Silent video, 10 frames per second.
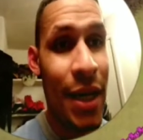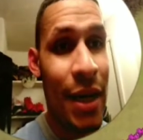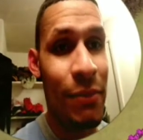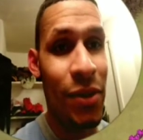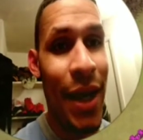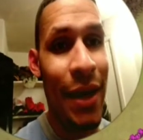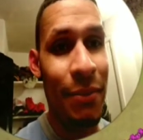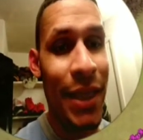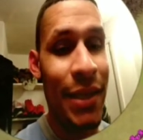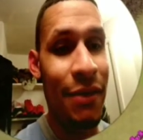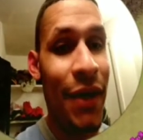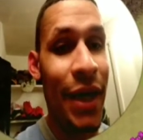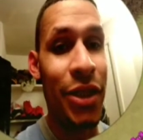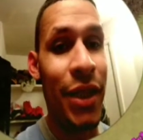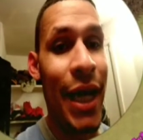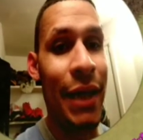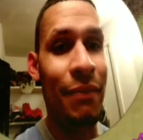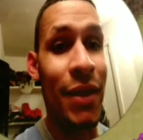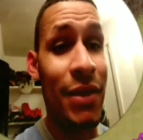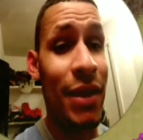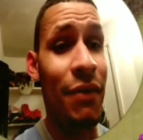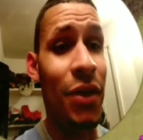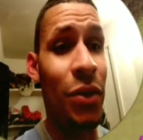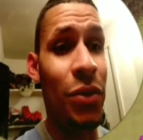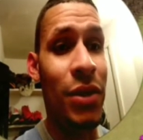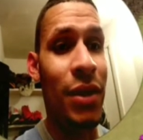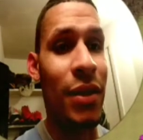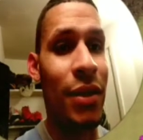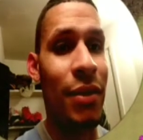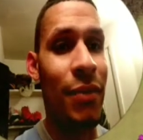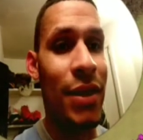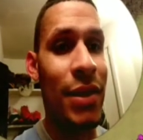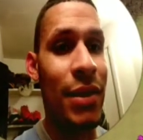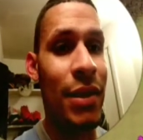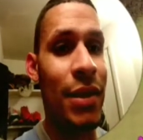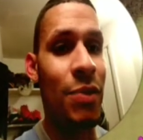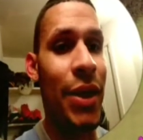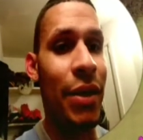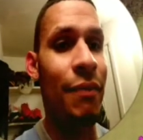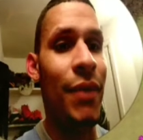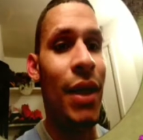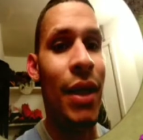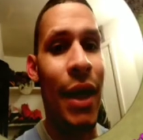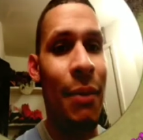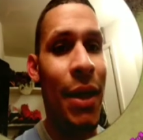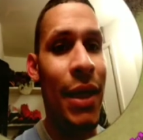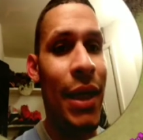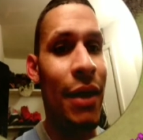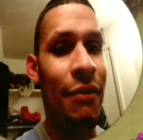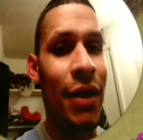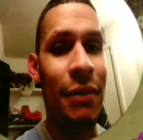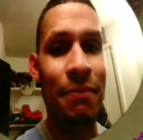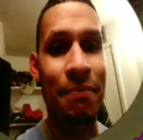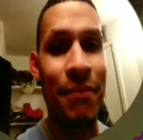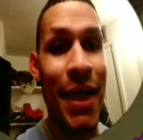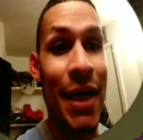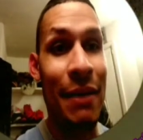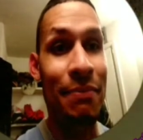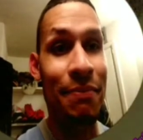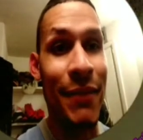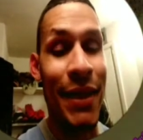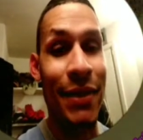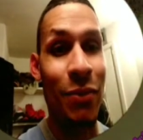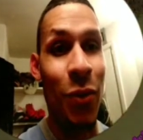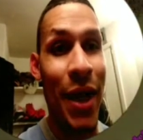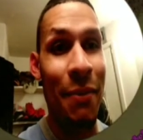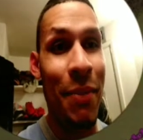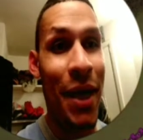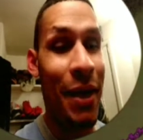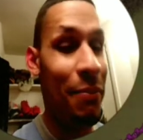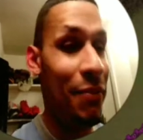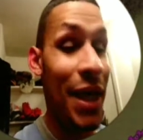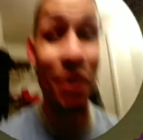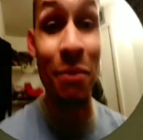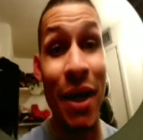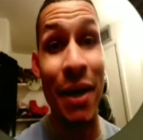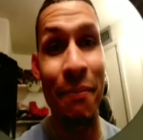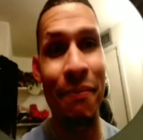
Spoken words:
So Adam takes advantage of that, doesn't even use the CC spell, and by the end of it, it's wham bam, thank you ma'am.